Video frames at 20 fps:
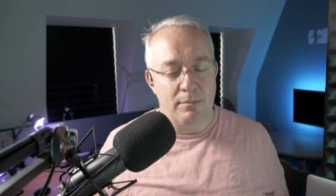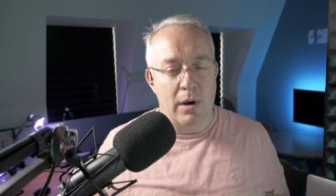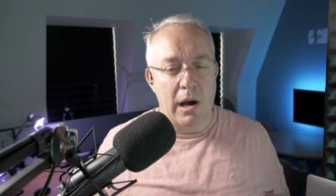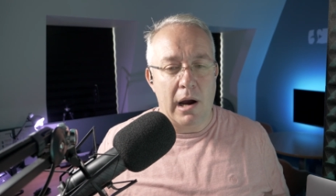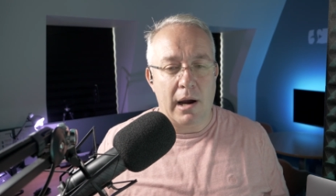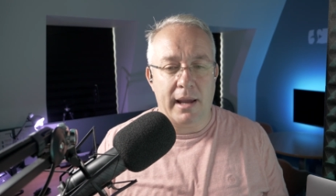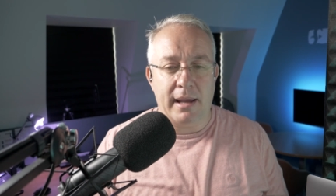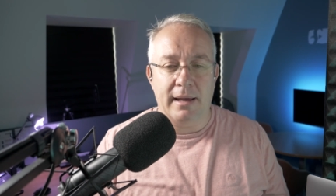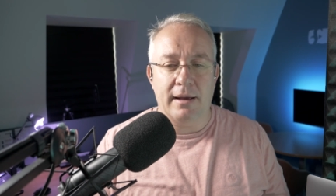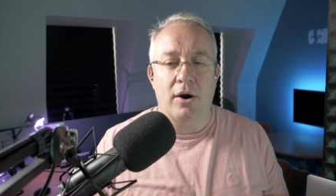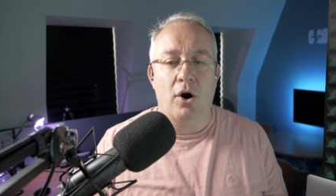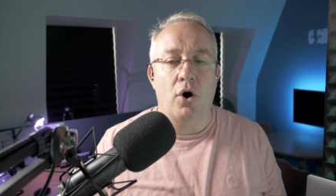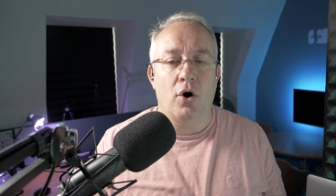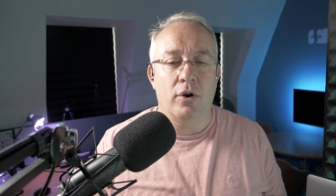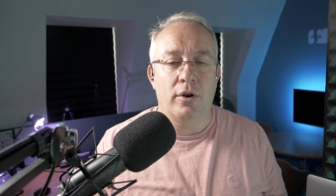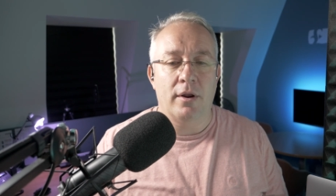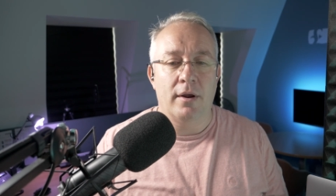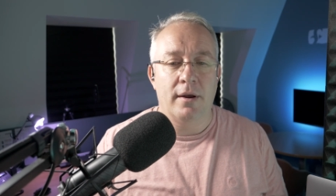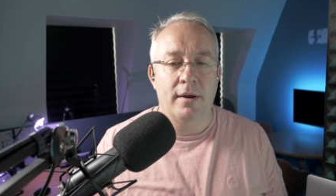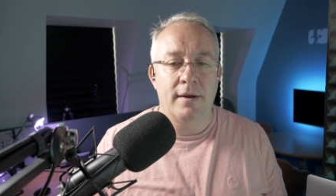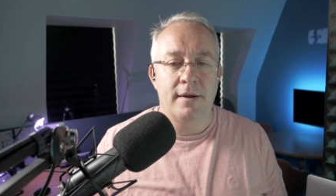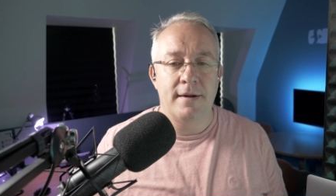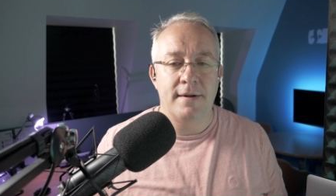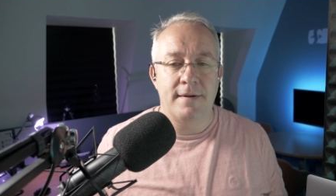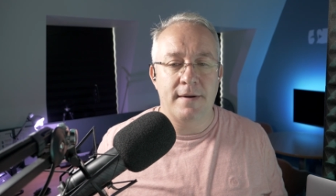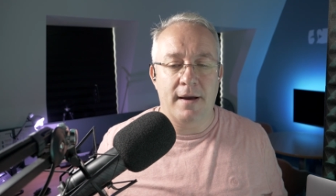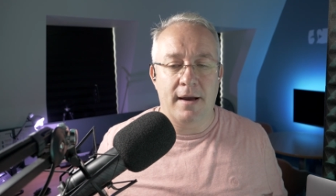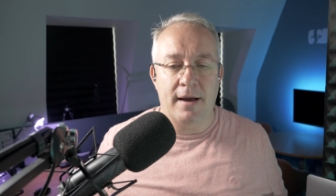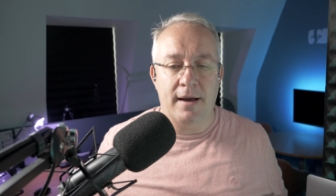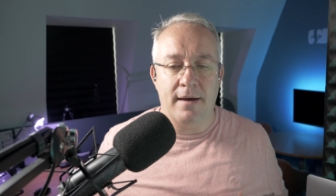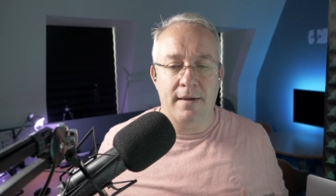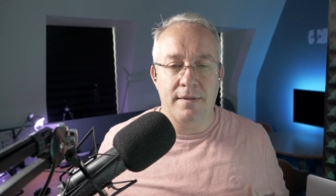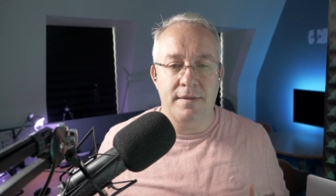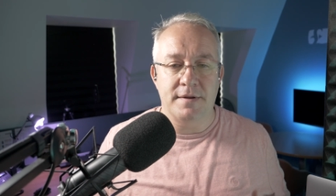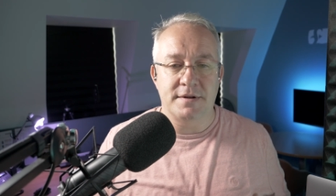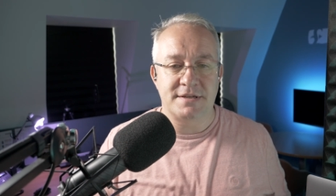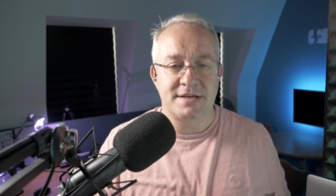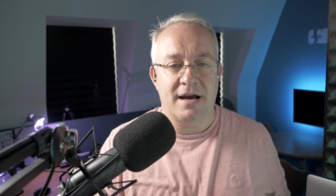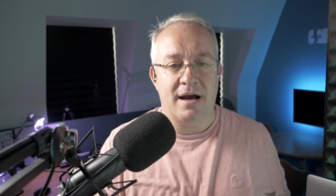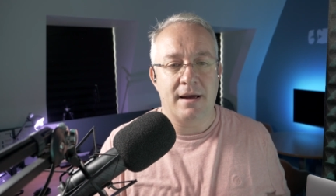Mark it on uh,
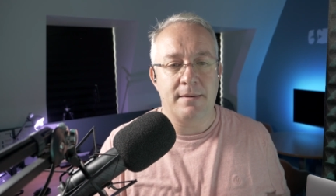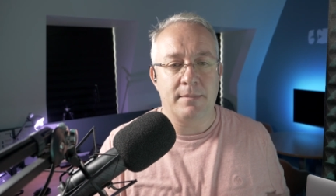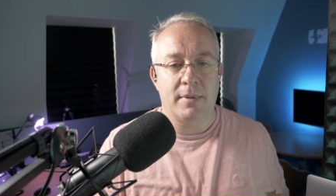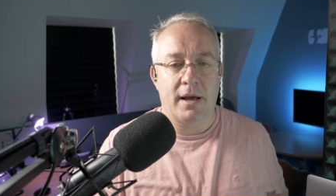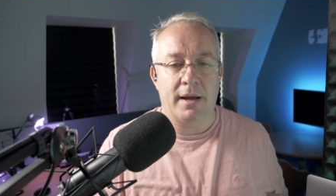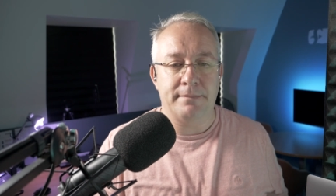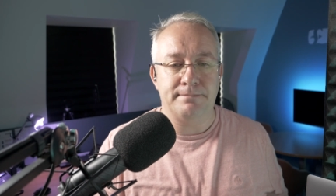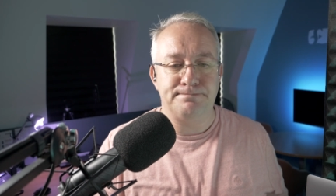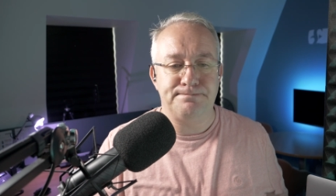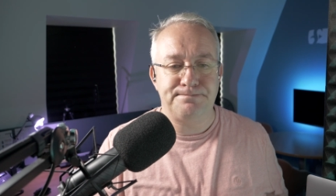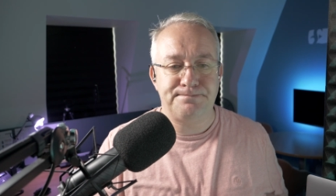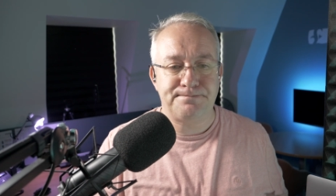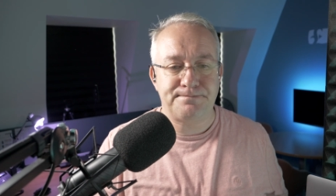the timeline.